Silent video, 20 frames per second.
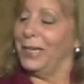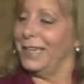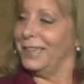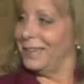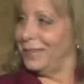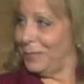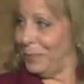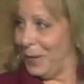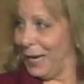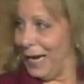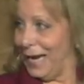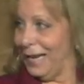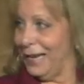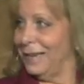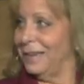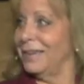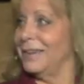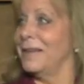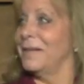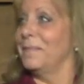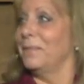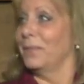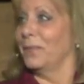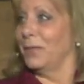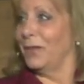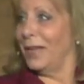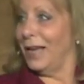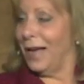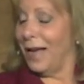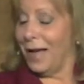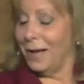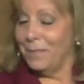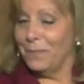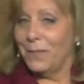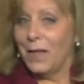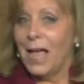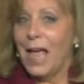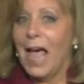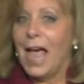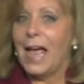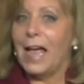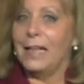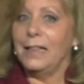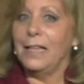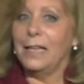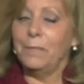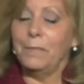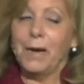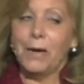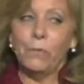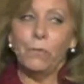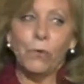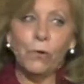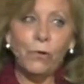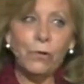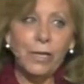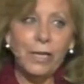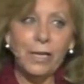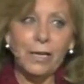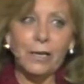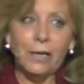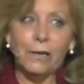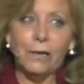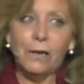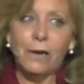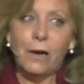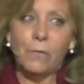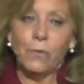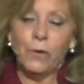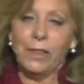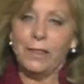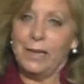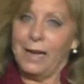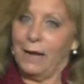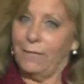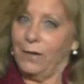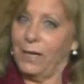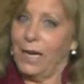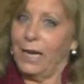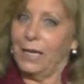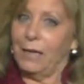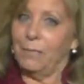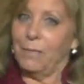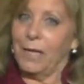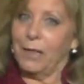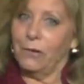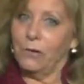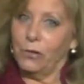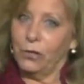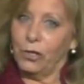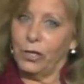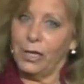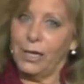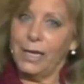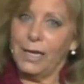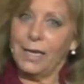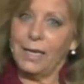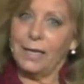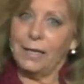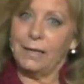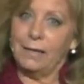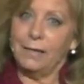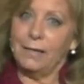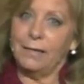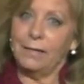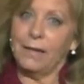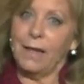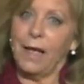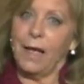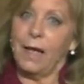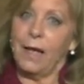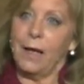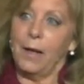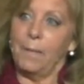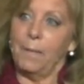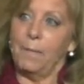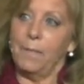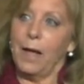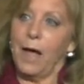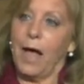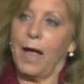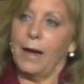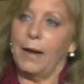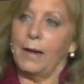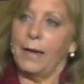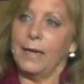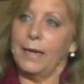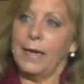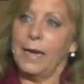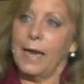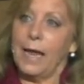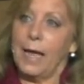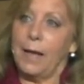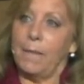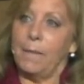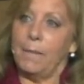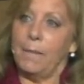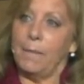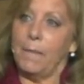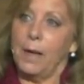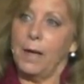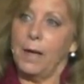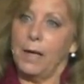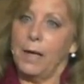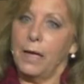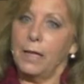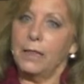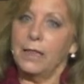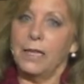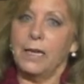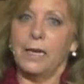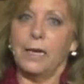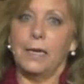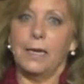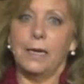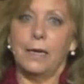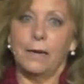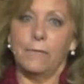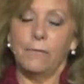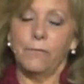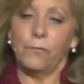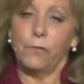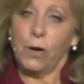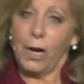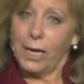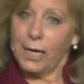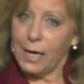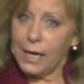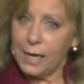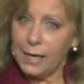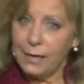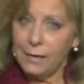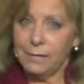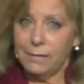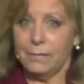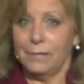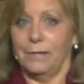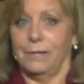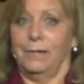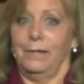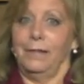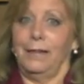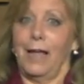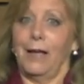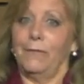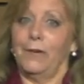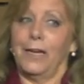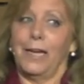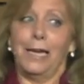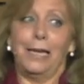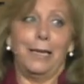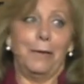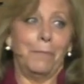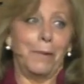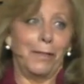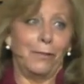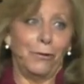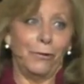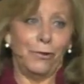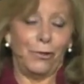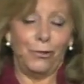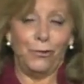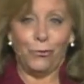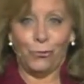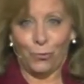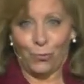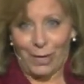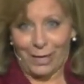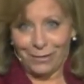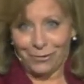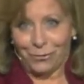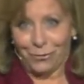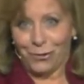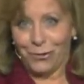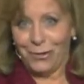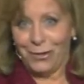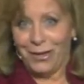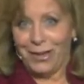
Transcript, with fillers: expand. Yes. Yeah. And then my role here with Navigating Motherhood is um, I am the Friday Navigating Motherhood Director,